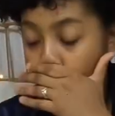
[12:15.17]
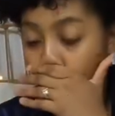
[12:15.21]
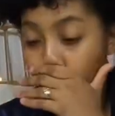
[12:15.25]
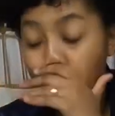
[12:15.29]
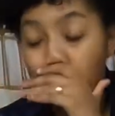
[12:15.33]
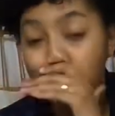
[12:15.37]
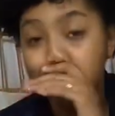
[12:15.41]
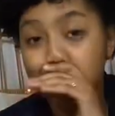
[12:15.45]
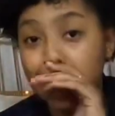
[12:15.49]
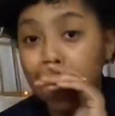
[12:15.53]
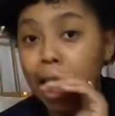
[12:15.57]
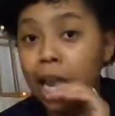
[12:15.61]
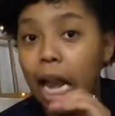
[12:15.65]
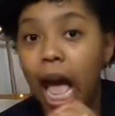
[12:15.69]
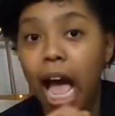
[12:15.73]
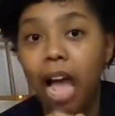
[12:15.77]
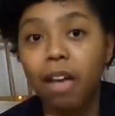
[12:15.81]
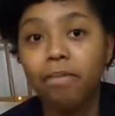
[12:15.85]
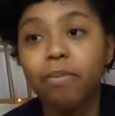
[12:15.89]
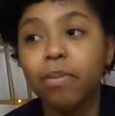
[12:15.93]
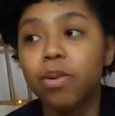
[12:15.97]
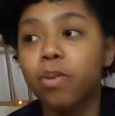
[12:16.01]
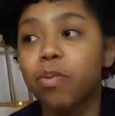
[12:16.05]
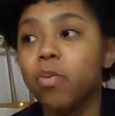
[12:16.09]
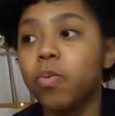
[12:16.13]
like I said,
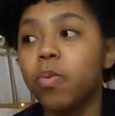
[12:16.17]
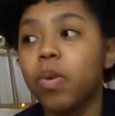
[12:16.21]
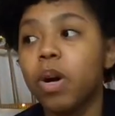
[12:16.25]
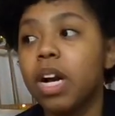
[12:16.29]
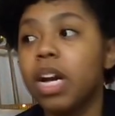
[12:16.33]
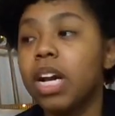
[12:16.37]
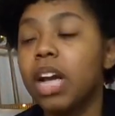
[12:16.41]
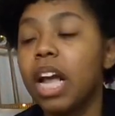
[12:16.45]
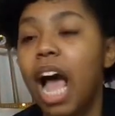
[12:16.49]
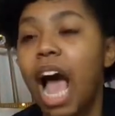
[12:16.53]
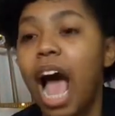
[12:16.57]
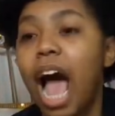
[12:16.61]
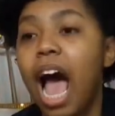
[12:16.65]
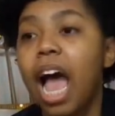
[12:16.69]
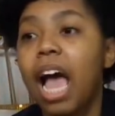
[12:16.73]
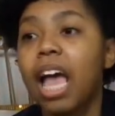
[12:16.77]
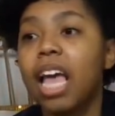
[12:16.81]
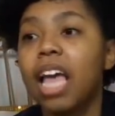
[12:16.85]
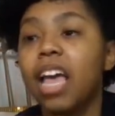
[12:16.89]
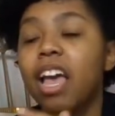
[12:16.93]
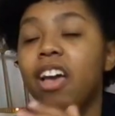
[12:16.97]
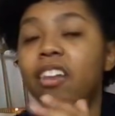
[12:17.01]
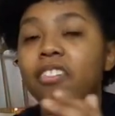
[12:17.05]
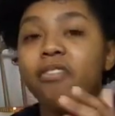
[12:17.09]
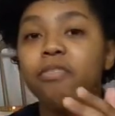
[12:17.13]
I've been worked,
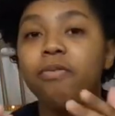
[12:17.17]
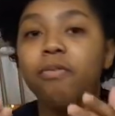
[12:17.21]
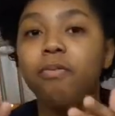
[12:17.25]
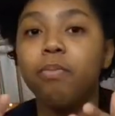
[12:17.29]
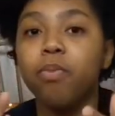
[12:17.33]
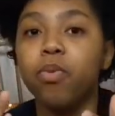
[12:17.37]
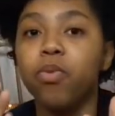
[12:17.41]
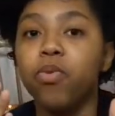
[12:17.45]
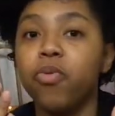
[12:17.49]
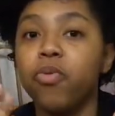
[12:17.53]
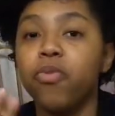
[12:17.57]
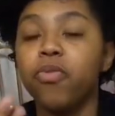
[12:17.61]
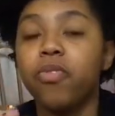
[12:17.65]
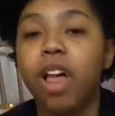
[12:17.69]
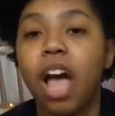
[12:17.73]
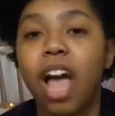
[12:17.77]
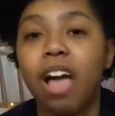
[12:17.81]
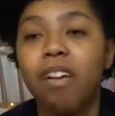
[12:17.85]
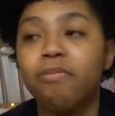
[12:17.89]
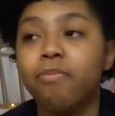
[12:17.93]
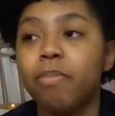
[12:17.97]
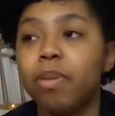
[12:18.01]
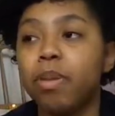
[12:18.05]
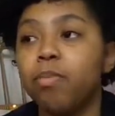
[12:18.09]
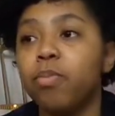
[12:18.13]
I have moved,
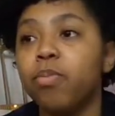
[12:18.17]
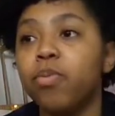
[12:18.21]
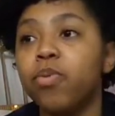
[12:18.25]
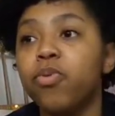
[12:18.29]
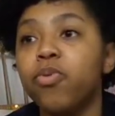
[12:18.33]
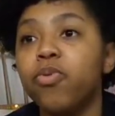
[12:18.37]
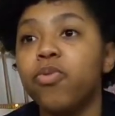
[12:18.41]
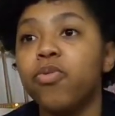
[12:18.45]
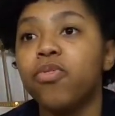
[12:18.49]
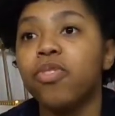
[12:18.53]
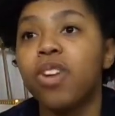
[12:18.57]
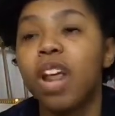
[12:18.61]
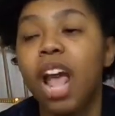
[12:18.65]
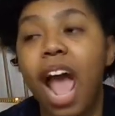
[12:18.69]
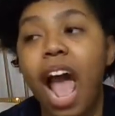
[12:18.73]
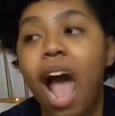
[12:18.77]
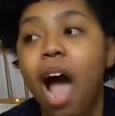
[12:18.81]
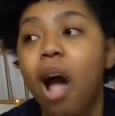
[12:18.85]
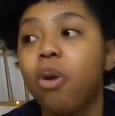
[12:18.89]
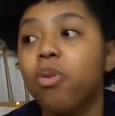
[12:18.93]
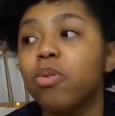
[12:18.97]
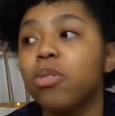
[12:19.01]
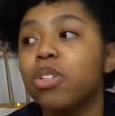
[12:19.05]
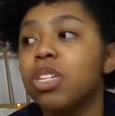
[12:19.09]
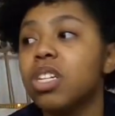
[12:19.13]
I've been moved
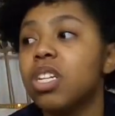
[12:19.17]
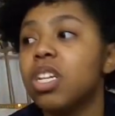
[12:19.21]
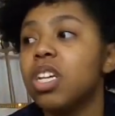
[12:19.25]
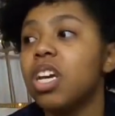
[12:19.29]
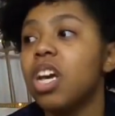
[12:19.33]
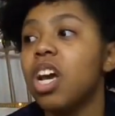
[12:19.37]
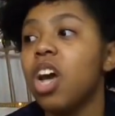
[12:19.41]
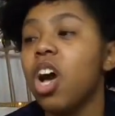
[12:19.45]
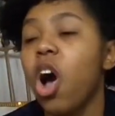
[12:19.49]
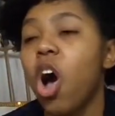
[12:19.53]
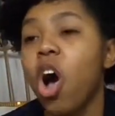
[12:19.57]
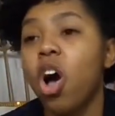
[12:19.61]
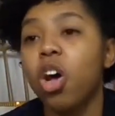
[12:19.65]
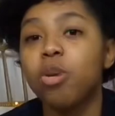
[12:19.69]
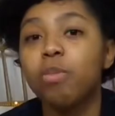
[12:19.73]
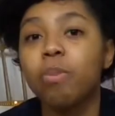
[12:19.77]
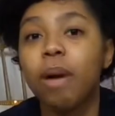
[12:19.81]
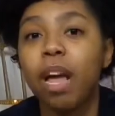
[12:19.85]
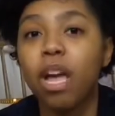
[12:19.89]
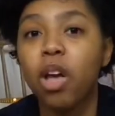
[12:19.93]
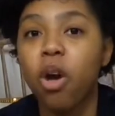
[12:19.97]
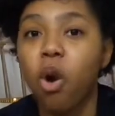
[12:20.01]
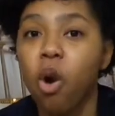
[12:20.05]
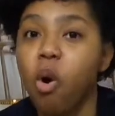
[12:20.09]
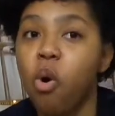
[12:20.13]
out on
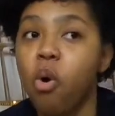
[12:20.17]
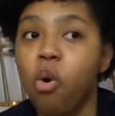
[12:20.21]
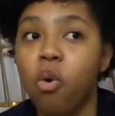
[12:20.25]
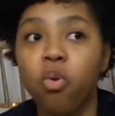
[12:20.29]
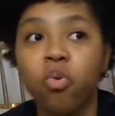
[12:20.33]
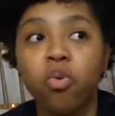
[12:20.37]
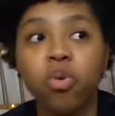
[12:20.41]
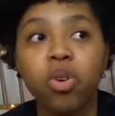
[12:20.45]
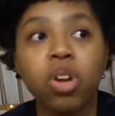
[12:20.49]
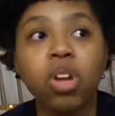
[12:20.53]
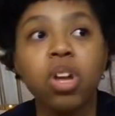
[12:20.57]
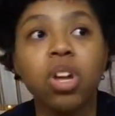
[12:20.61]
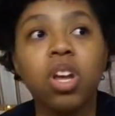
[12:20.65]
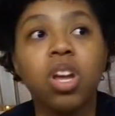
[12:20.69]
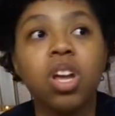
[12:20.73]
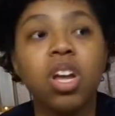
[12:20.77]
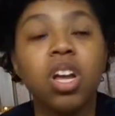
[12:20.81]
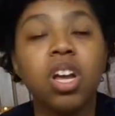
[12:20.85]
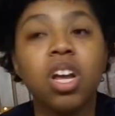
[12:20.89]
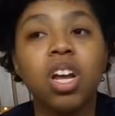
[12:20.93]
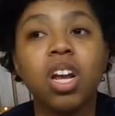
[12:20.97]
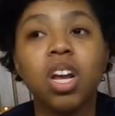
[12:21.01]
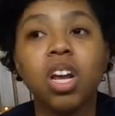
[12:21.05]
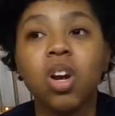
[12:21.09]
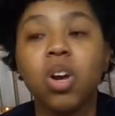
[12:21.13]
my own,
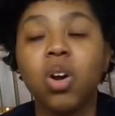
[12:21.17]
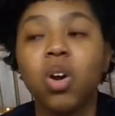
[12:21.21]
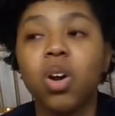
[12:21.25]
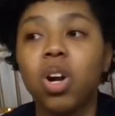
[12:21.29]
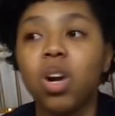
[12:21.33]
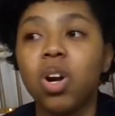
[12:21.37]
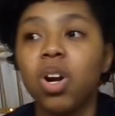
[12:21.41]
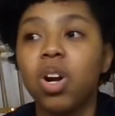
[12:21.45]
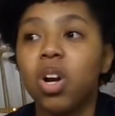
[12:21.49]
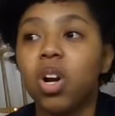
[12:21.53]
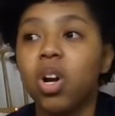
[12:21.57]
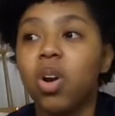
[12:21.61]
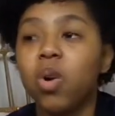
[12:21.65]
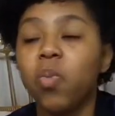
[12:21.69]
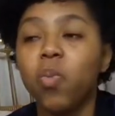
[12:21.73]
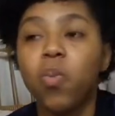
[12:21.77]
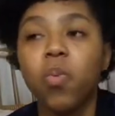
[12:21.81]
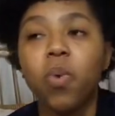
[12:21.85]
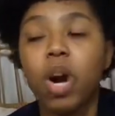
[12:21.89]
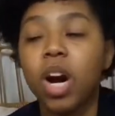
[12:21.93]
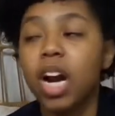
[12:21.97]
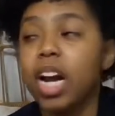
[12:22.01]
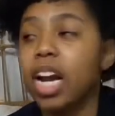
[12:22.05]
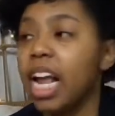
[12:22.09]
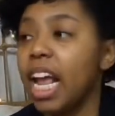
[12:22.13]

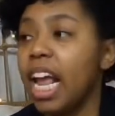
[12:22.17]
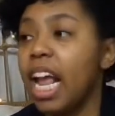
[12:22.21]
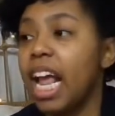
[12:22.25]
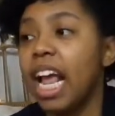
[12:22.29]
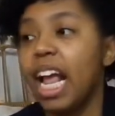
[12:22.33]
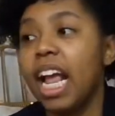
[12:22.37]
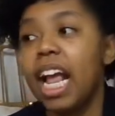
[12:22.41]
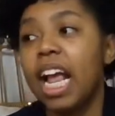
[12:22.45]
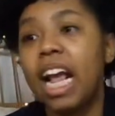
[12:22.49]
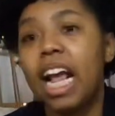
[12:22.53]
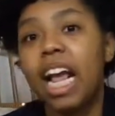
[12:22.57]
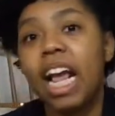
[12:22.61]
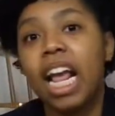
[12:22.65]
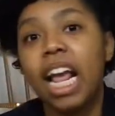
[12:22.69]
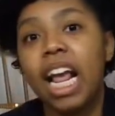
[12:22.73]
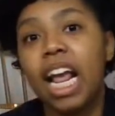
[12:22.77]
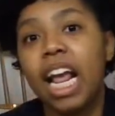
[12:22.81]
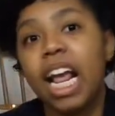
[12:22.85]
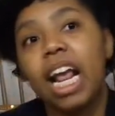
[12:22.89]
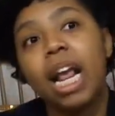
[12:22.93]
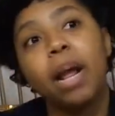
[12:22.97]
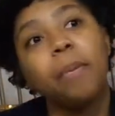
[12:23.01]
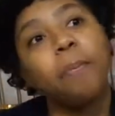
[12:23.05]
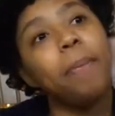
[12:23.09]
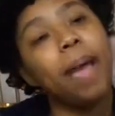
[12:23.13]
working,
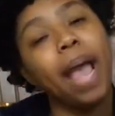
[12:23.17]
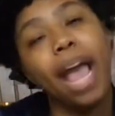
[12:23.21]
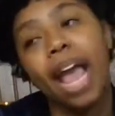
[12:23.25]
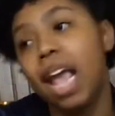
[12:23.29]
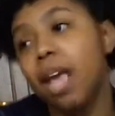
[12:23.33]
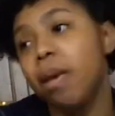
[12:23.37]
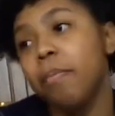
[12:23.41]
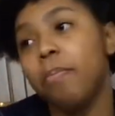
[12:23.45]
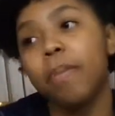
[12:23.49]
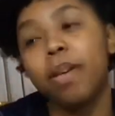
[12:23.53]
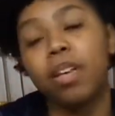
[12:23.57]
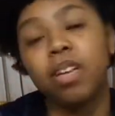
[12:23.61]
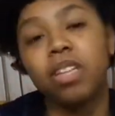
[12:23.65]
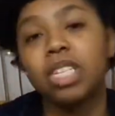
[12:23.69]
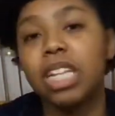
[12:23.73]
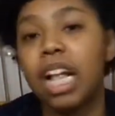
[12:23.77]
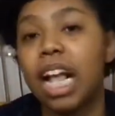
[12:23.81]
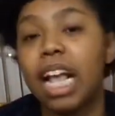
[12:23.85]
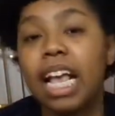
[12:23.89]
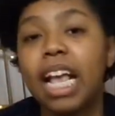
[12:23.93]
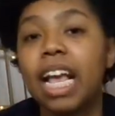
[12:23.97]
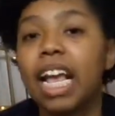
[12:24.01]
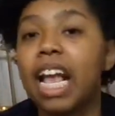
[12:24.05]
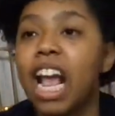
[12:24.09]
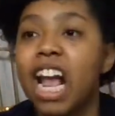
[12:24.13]
paying bills,
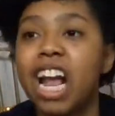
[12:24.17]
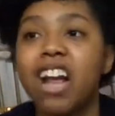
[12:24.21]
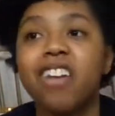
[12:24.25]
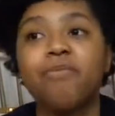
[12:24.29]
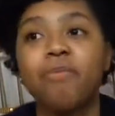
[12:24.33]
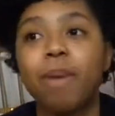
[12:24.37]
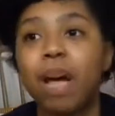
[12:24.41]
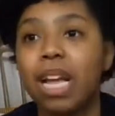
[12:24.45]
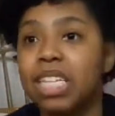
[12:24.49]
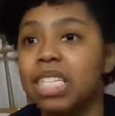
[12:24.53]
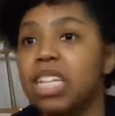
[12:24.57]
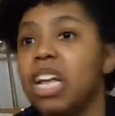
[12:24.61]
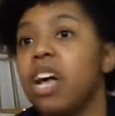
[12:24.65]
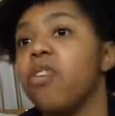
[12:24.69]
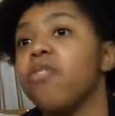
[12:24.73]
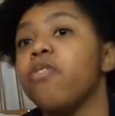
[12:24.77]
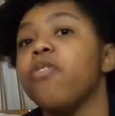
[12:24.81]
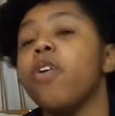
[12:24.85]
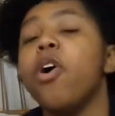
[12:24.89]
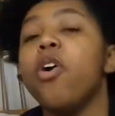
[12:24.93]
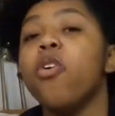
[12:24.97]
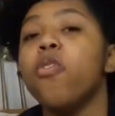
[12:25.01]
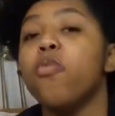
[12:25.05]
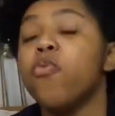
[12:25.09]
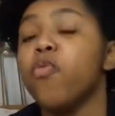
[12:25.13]
taking care of
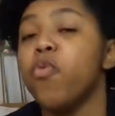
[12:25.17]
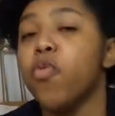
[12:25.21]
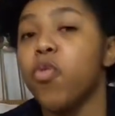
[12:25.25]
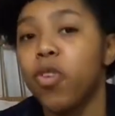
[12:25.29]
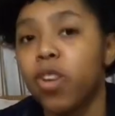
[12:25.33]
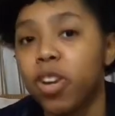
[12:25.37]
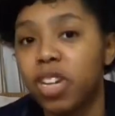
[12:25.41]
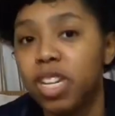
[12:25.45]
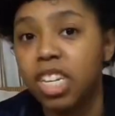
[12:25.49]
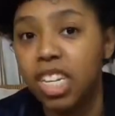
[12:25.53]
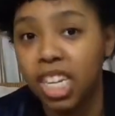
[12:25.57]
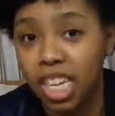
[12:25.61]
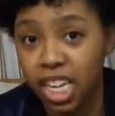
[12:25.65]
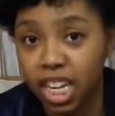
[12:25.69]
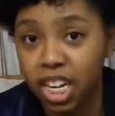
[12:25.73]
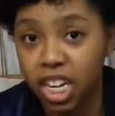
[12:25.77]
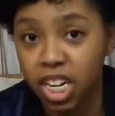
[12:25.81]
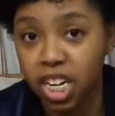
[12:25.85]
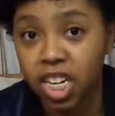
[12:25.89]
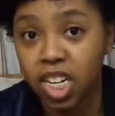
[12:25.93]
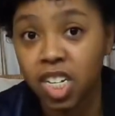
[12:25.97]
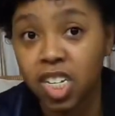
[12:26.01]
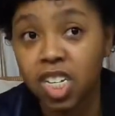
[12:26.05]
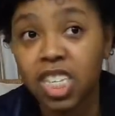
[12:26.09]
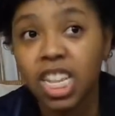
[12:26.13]
myself for
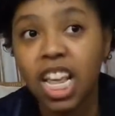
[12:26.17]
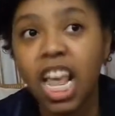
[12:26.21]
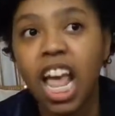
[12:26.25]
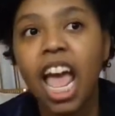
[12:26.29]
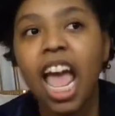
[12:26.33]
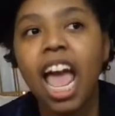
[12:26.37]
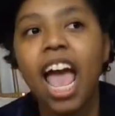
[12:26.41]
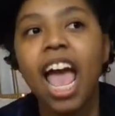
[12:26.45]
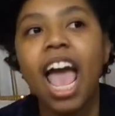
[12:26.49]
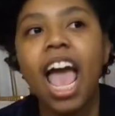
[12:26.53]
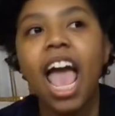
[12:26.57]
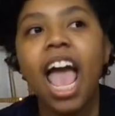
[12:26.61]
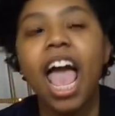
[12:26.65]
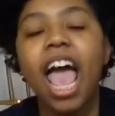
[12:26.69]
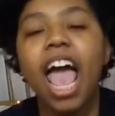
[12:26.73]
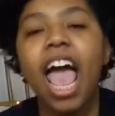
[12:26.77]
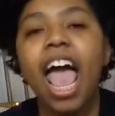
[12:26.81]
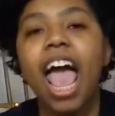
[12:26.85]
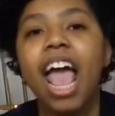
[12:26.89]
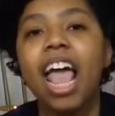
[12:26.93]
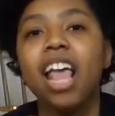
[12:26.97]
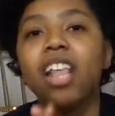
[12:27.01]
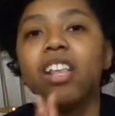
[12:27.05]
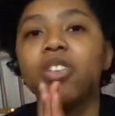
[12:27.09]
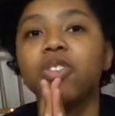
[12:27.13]
years.
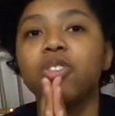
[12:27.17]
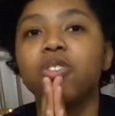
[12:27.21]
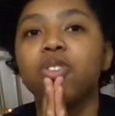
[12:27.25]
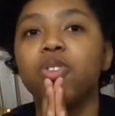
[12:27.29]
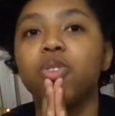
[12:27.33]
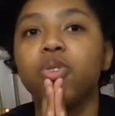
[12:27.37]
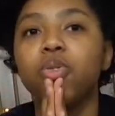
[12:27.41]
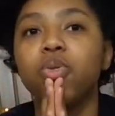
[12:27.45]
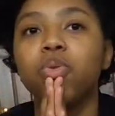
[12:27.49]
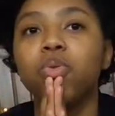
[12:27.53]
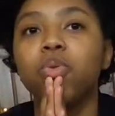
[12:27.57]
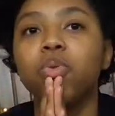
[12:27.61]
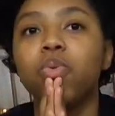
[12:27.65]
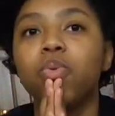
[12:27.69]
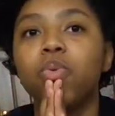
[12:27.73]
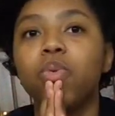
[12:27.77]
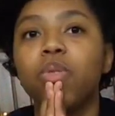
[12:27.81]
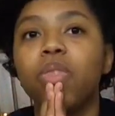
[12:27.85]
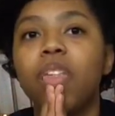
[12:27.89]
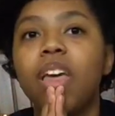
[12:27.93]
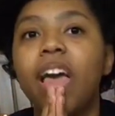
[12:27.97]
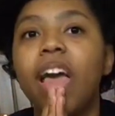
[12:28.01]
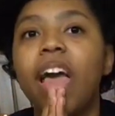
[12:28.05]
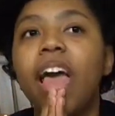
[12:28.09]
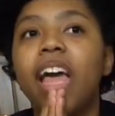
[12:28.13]
And to
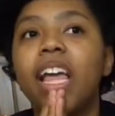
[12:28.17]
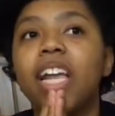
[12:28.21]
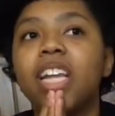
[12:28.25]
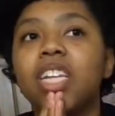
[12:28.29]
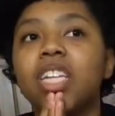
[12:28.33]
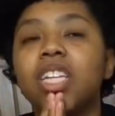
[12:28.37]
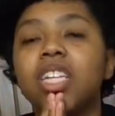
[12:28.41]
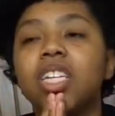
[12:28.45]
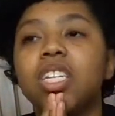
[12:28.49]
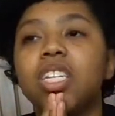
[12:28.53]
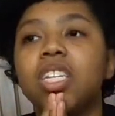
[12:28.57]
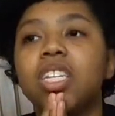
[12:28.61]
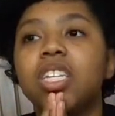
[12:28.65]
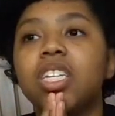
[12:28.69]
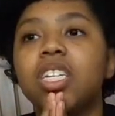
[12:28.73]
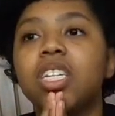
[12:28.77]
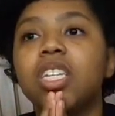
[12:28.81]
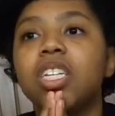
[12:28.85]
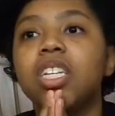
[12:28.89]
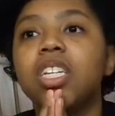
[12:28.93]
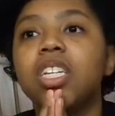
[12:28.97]
then